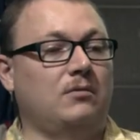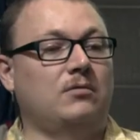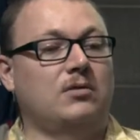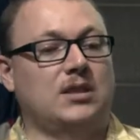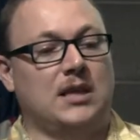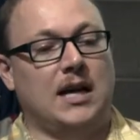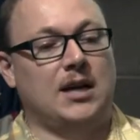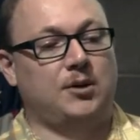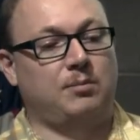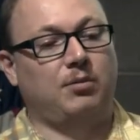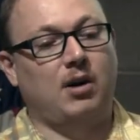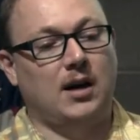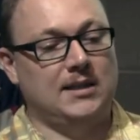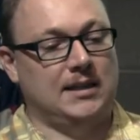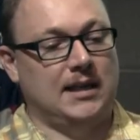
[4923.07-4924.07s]
slash
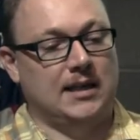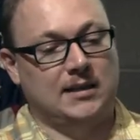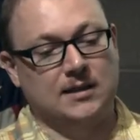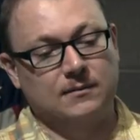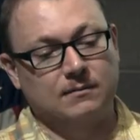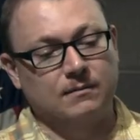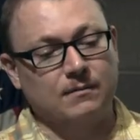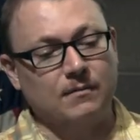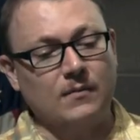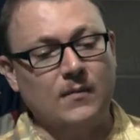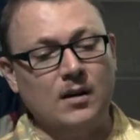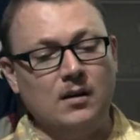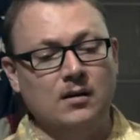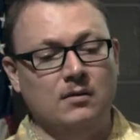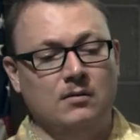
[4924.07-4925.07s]
process
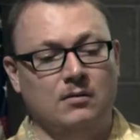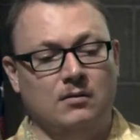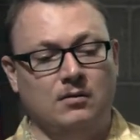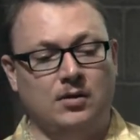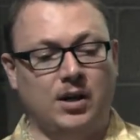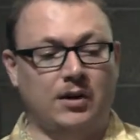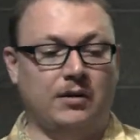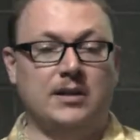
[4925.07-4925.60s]
there